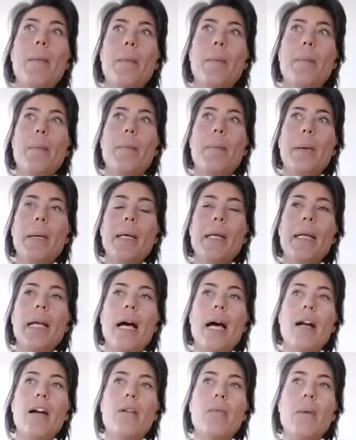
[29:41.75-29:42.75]
But
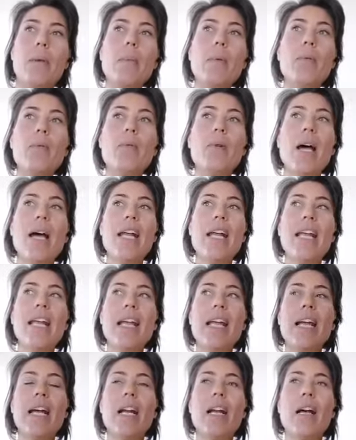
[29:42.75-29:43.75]
I remember
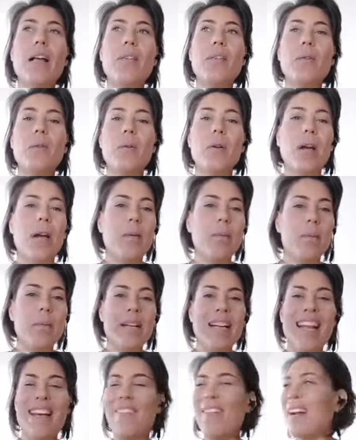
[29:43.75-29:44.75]
running and I thought,
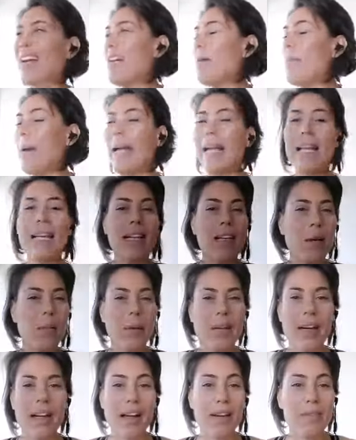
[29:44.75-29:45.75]
I'm never going to make it. I'm
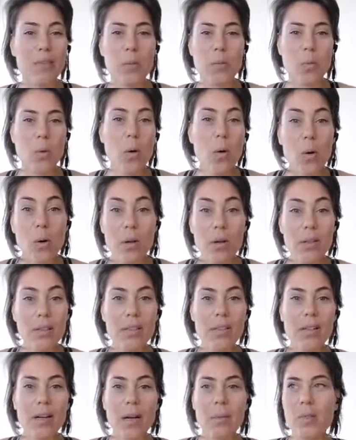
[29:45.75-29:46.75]
going to have to walk.
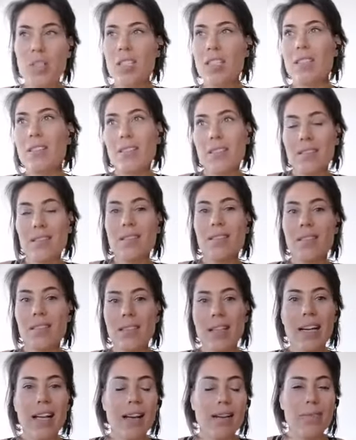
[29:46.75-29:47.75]
I'm just
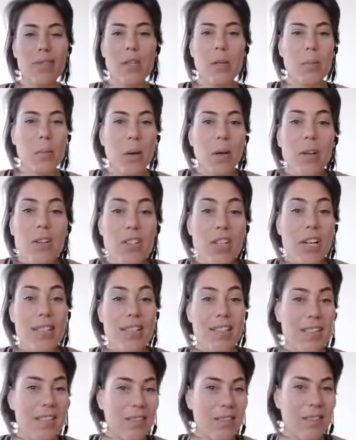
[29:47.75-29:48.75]
going to have to
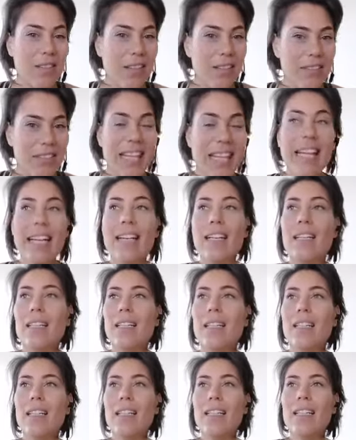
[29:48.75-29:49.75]
apologize and arrive late.
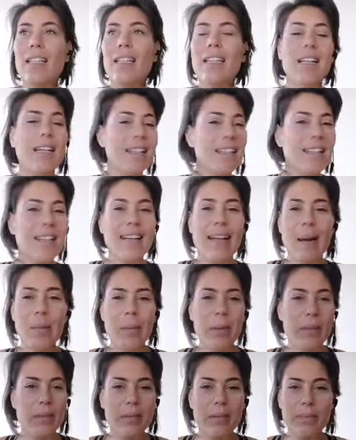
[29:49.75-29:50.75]
Didn't
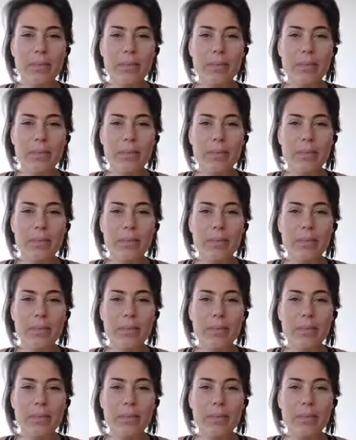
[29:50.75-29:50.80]
happen.